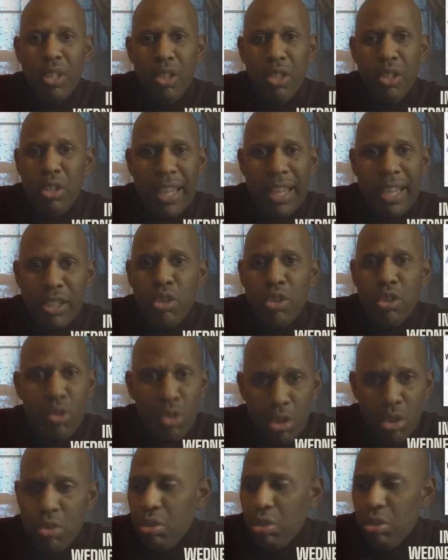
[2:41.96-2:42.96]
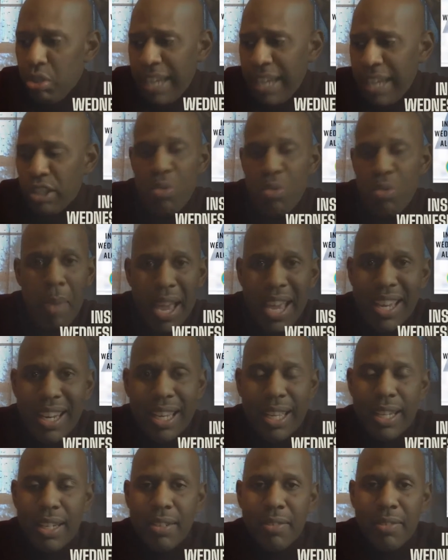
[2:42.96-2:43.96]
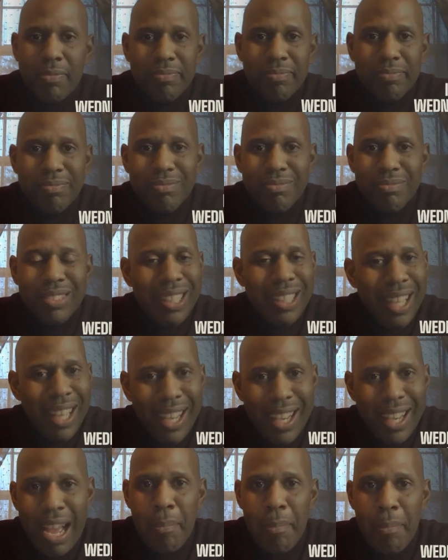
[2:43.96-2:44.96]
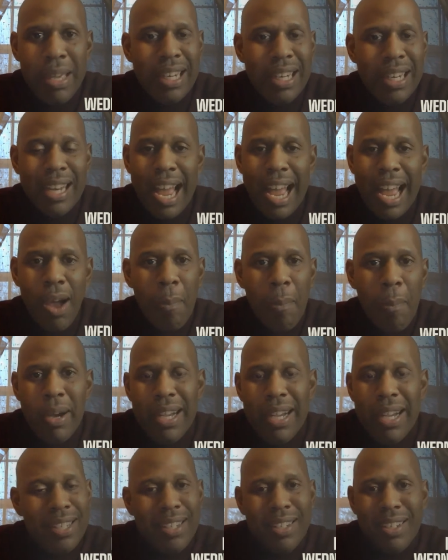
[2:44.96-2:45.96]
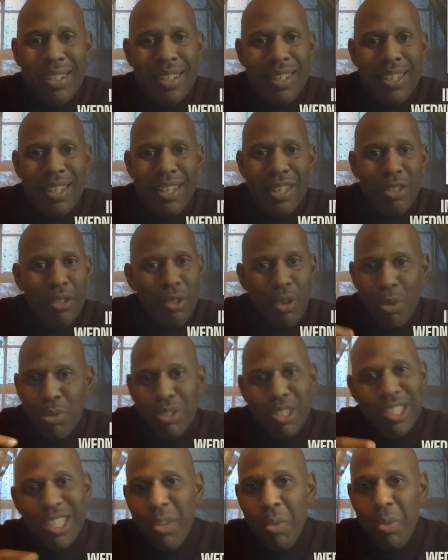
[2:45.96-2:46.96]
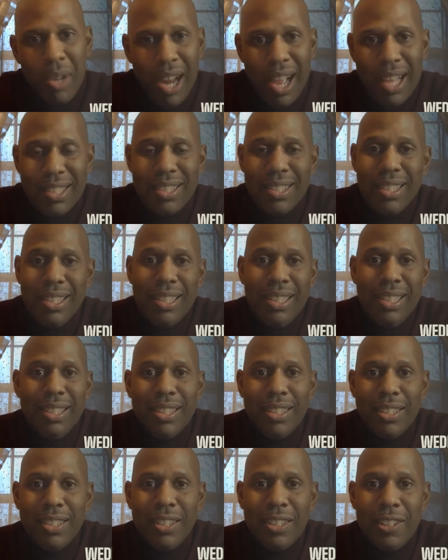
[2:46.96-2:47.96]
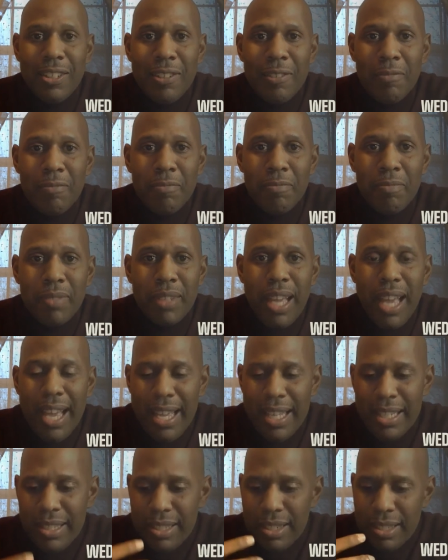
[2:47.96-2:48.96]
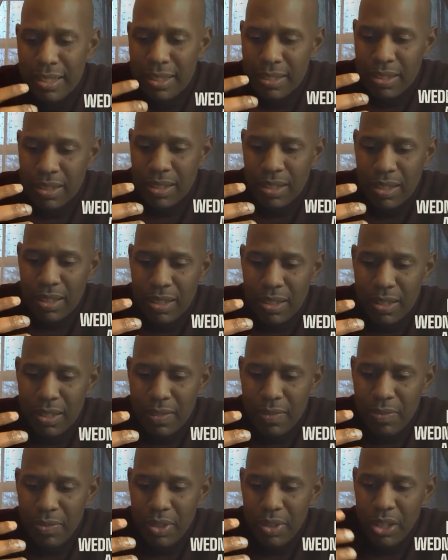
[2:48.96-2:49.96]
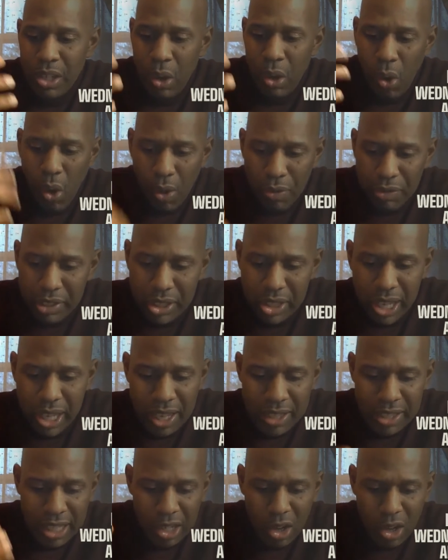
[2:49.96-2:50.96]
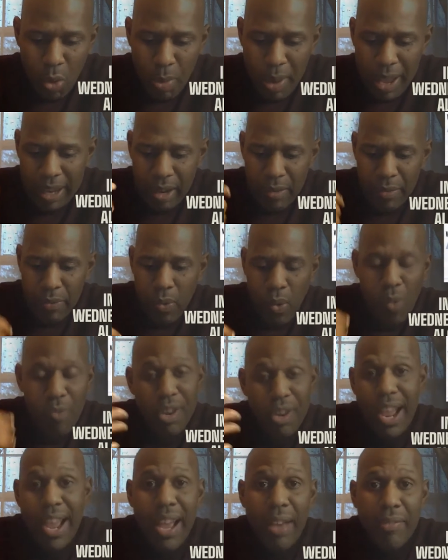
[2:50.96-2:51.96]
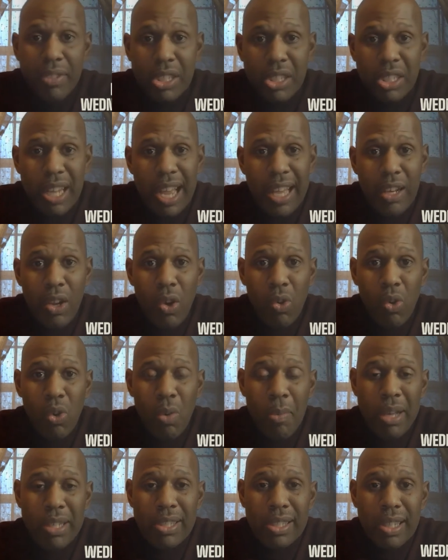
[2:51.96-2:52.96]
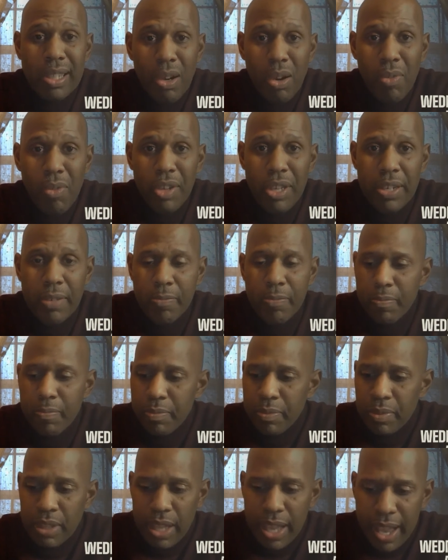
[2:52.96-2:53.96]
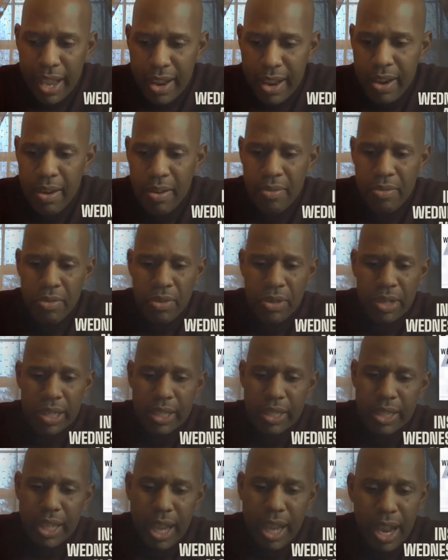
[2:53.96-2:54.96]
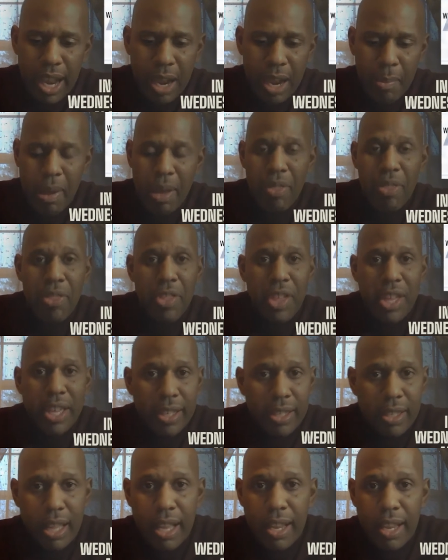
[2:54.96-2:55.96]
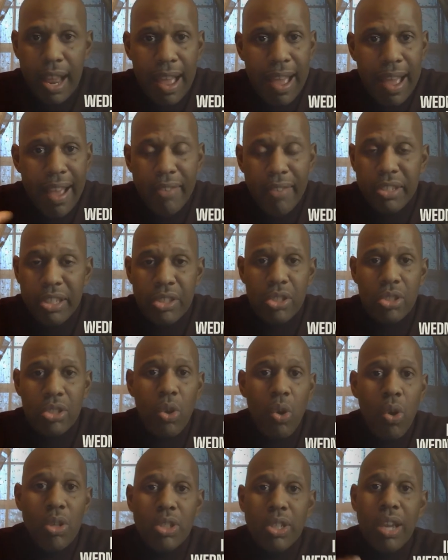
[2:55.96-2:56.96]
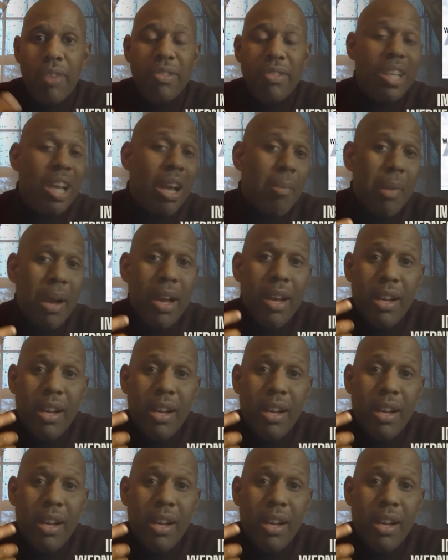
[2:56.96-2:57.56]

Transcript: like you made it. Yeah, I made it out, but you don't see what I see. And, oftentimes I go back and forth and I have this dialogue with myself. And every time I think, I have these thoughts, every time